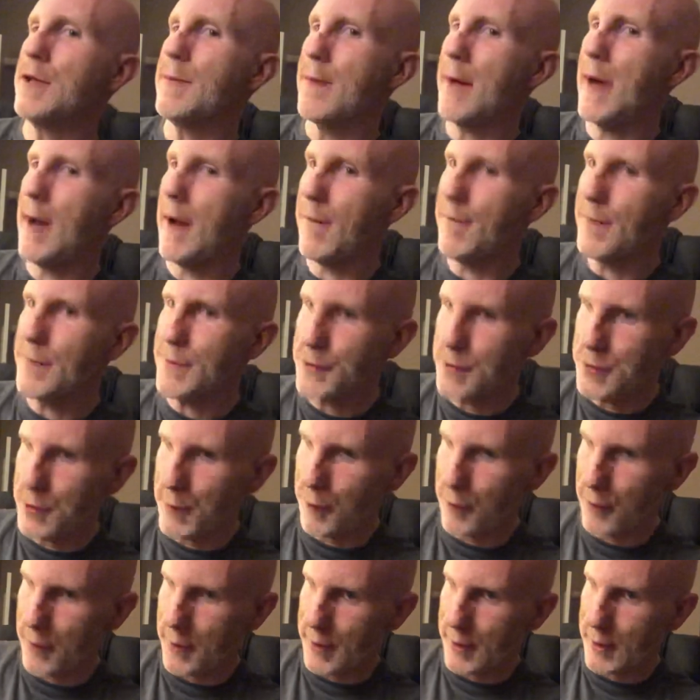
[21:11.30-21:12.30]
you about the
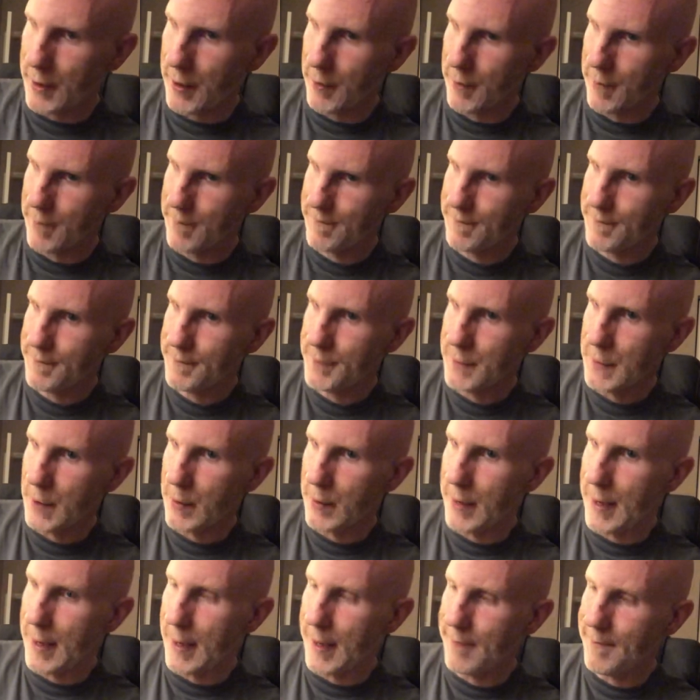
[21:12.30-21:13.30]
superego,
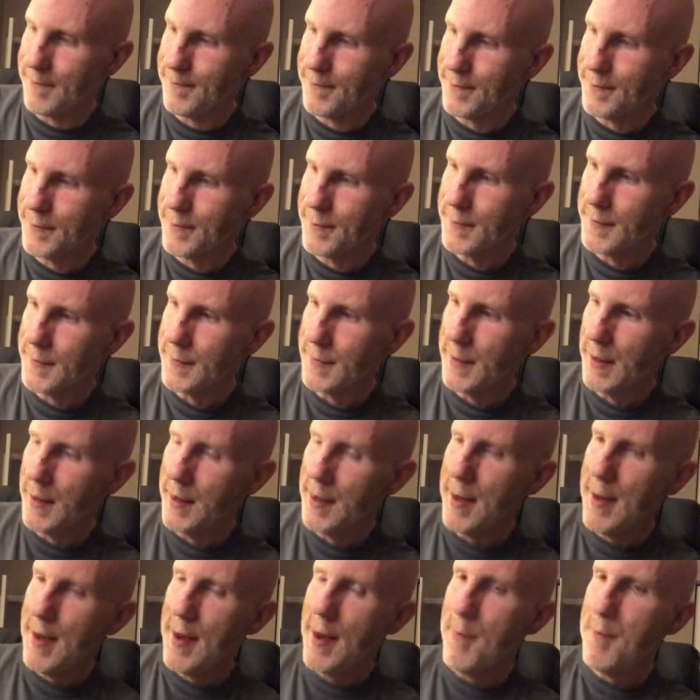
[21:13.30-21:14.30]
okay?
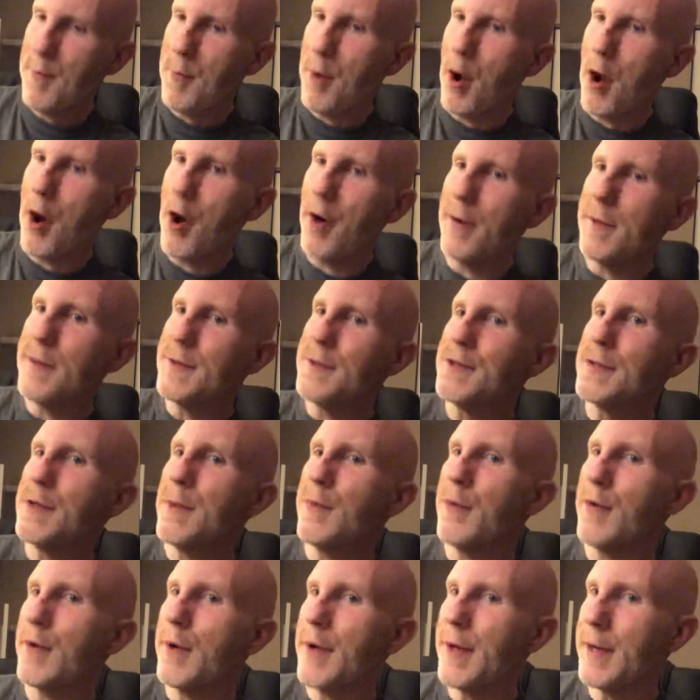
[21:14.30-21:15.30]
Part of the
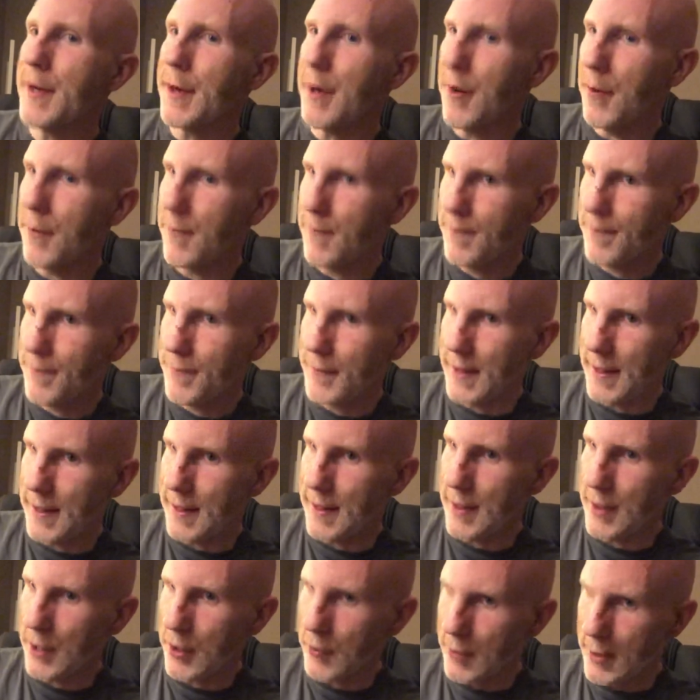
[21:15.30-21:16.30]
superego, the
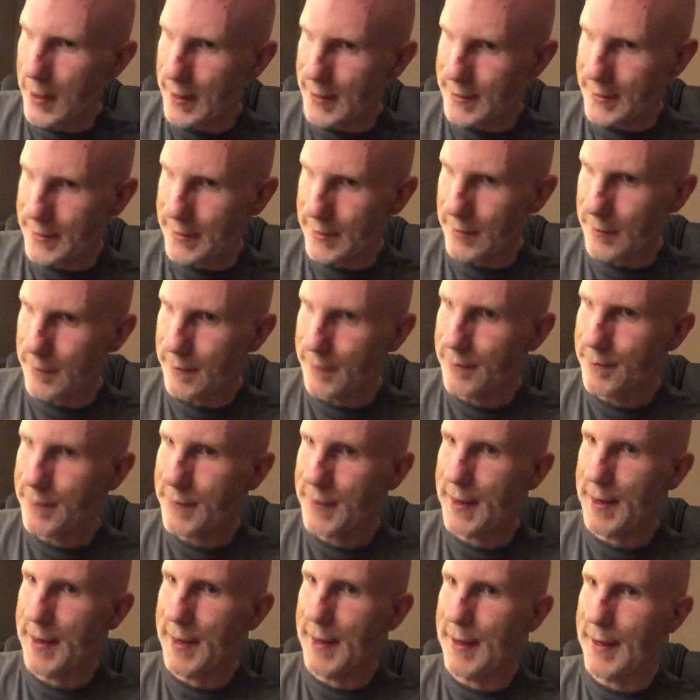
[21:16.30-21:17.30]
ego ideal,
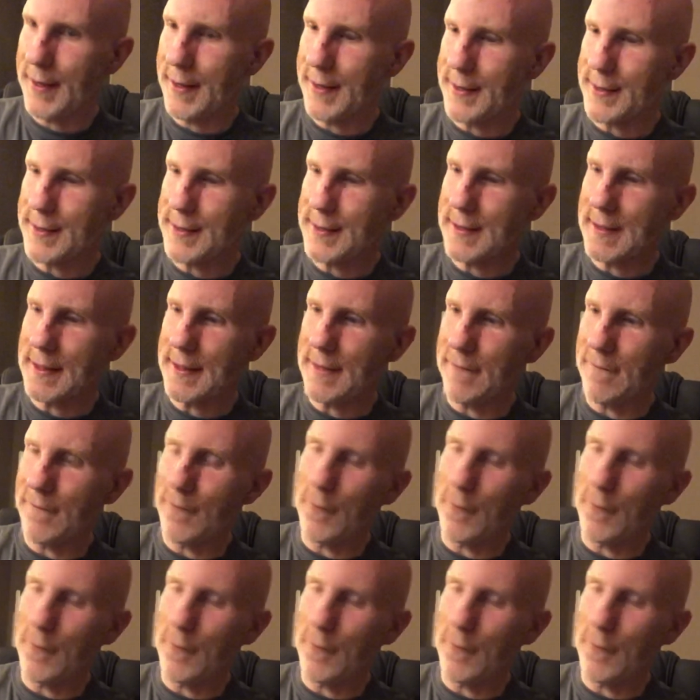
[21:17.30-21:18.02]
is the